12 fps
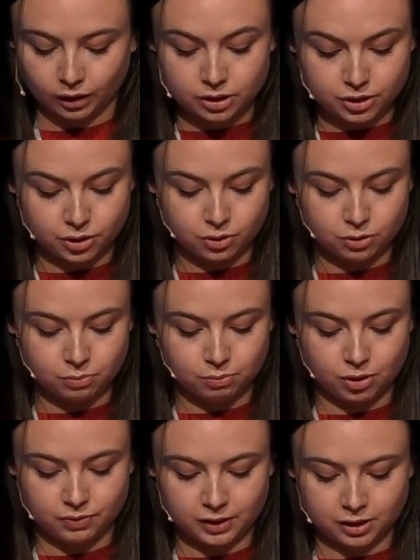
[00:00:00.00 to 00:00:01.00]
So,
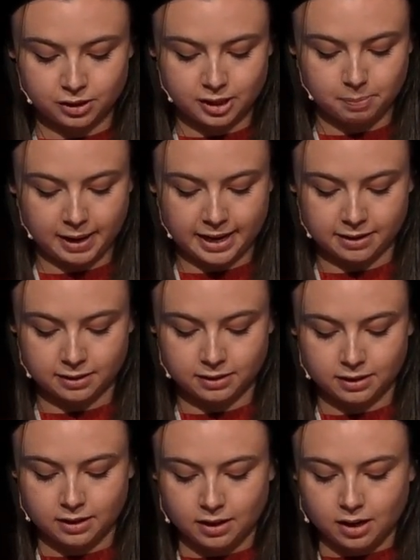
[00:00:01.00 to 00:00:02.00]
moving on to the panel,
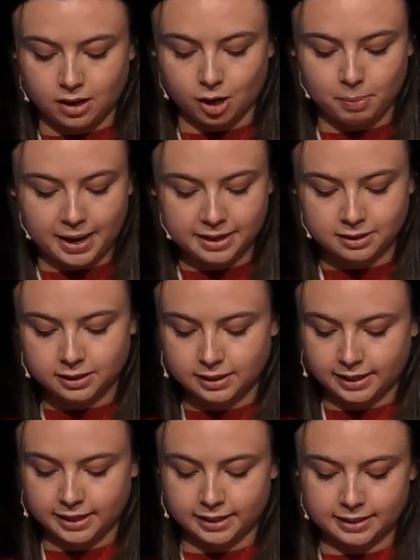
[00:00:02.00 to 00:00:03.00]
our panel
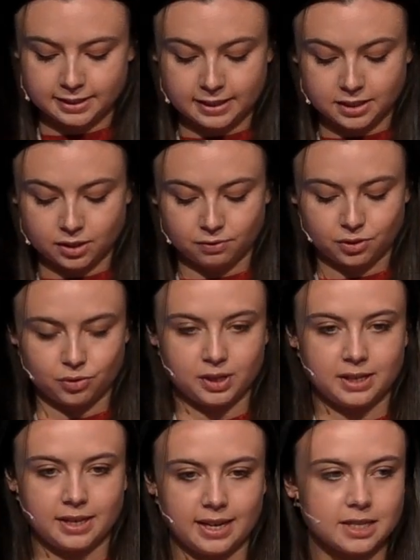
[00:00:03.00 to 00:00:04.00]
today consists of
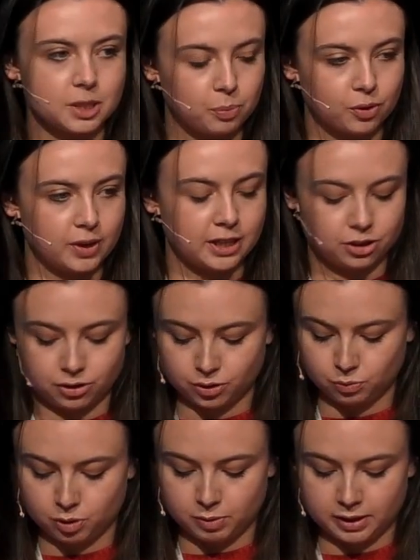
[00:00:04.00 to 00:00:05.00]
3 inspirational
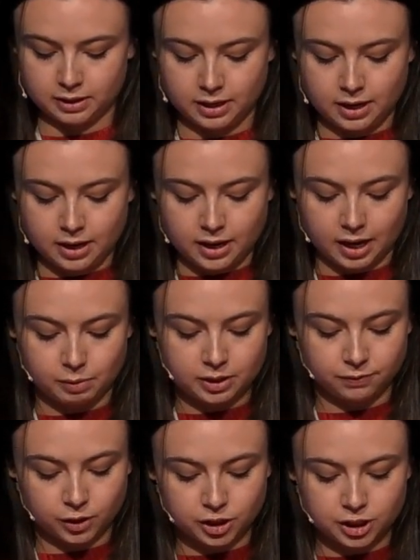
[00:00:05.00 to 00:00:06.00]
women I was
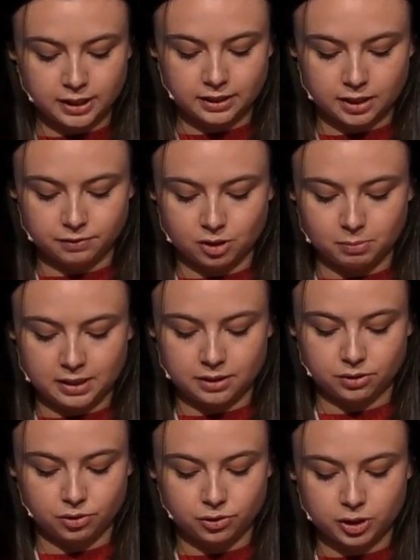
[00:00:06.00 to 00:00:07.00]
fortunate enough to meet
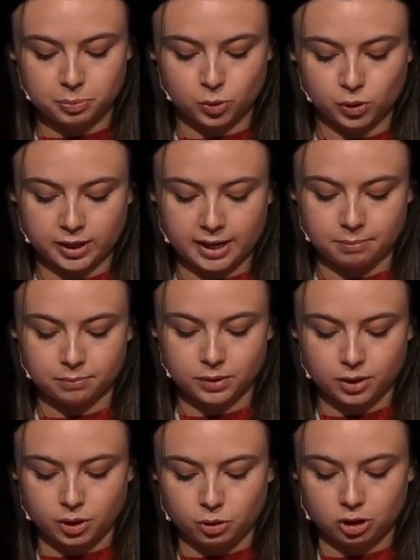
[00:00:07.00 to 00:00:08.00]
through this programme
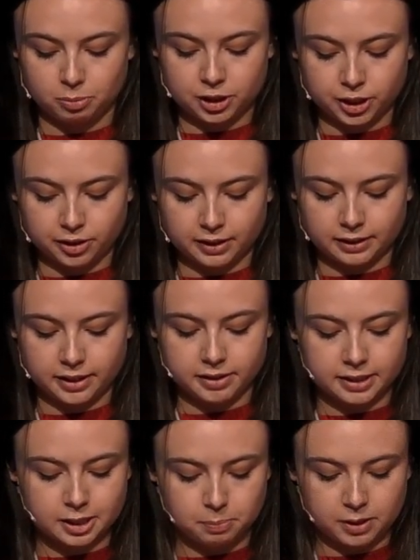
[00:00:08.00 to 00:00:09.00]
who will be sharing their
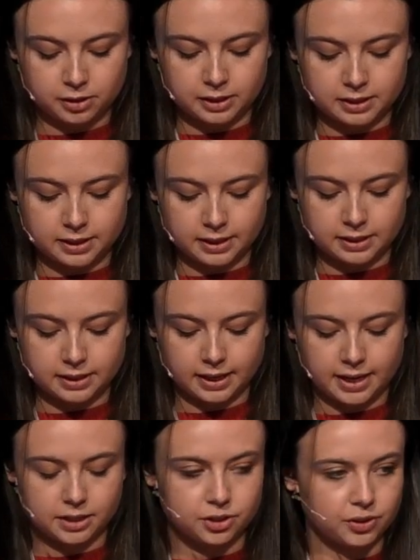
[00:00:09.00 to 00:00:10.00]
experiences
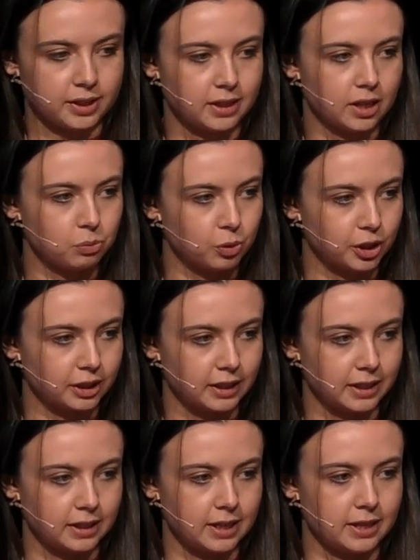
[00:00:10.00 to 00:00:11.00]
entering and
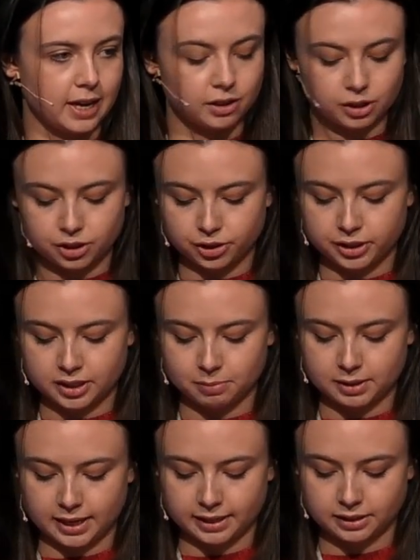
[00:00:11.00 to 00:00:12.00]
working in the agritourism
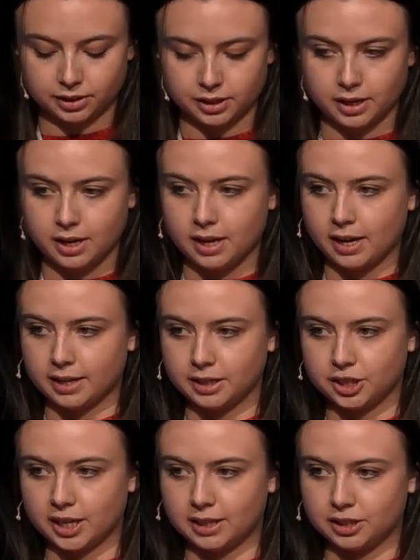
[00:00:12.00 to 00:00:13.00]
sector and the
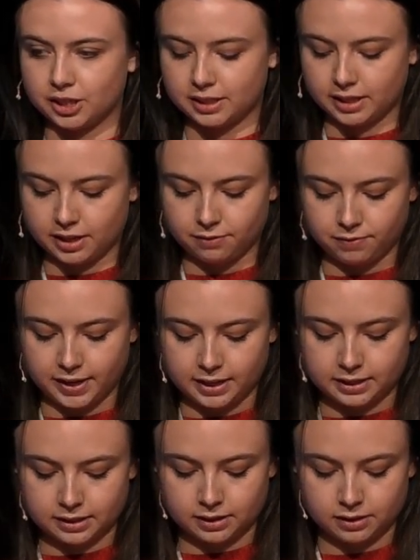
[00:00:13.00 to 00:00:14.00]
challenges they have
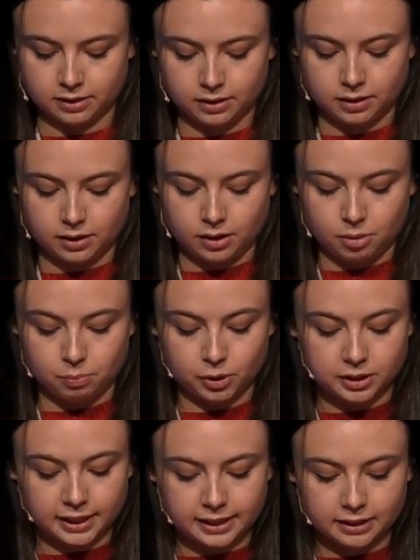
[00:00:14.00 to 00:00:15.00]
faced.
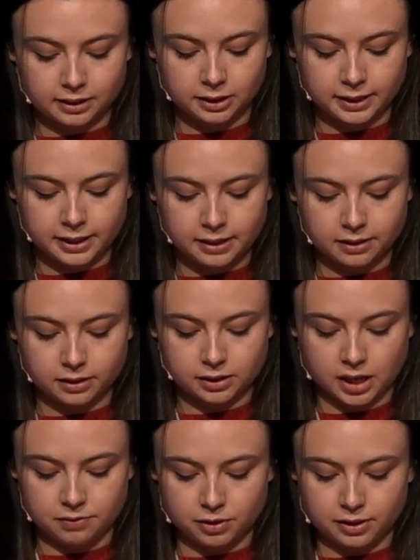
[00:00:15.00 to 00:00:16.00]
Particularly, they'll
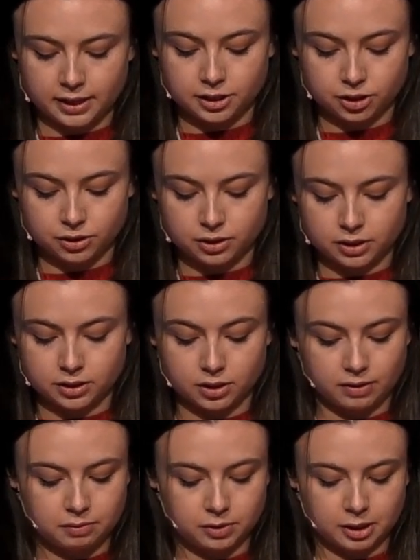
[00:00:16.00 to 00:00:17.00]
cover the issues
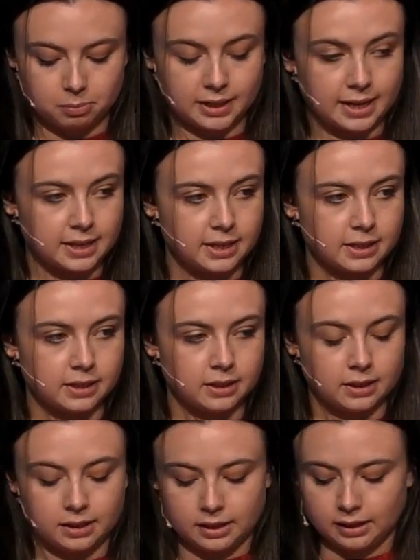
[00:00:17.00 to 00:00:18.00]
surrounding planning,
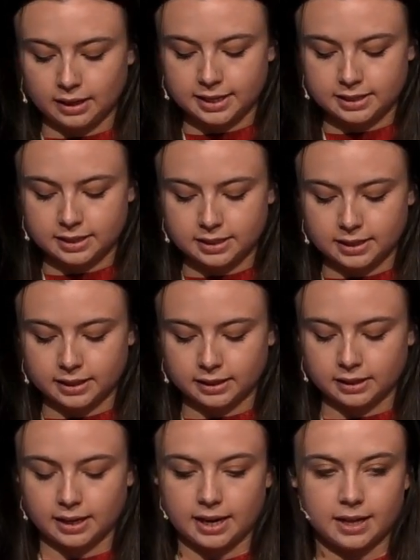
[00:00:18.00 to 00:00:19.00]
licensing,
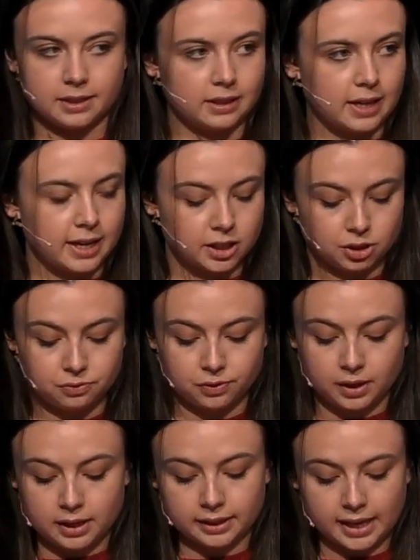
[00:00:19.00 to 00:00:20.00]
and the lack of
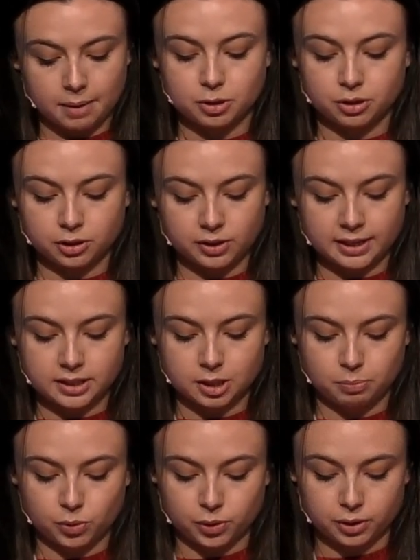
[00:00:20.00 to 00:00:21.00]
capital grant
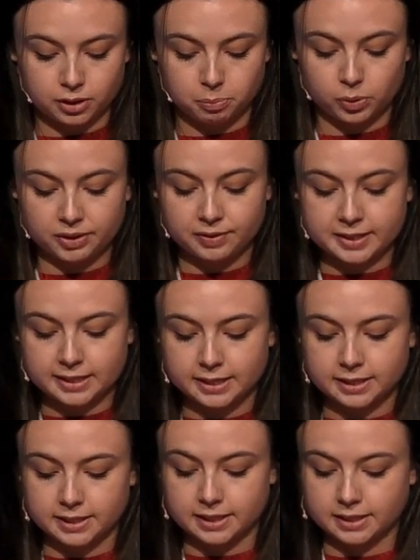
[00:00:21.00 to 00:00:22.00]
support that previously
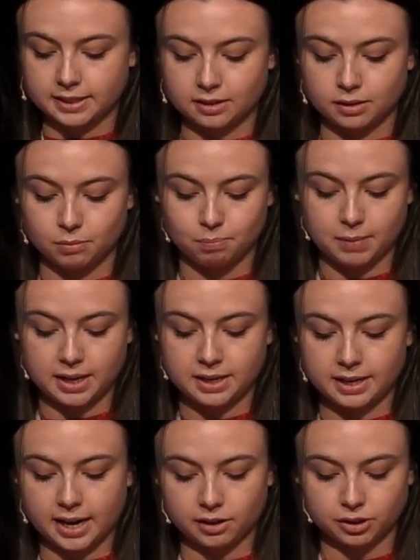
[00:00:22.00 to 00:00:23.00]
assisted many
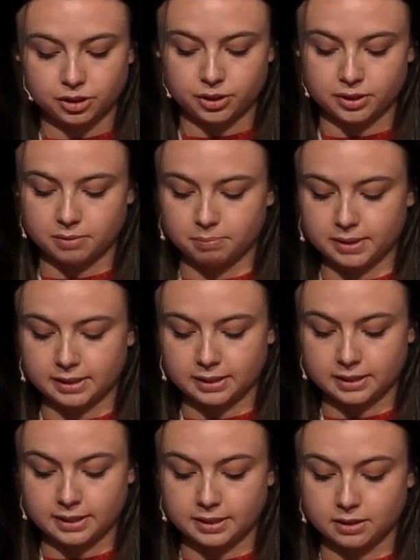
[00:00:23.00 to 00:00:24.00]
agritourism
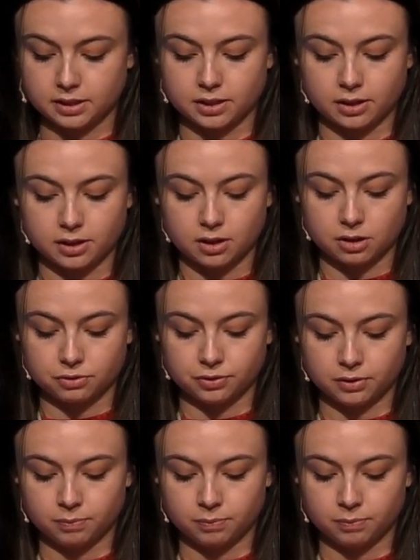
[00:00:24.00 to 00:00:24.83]
businesses to start off.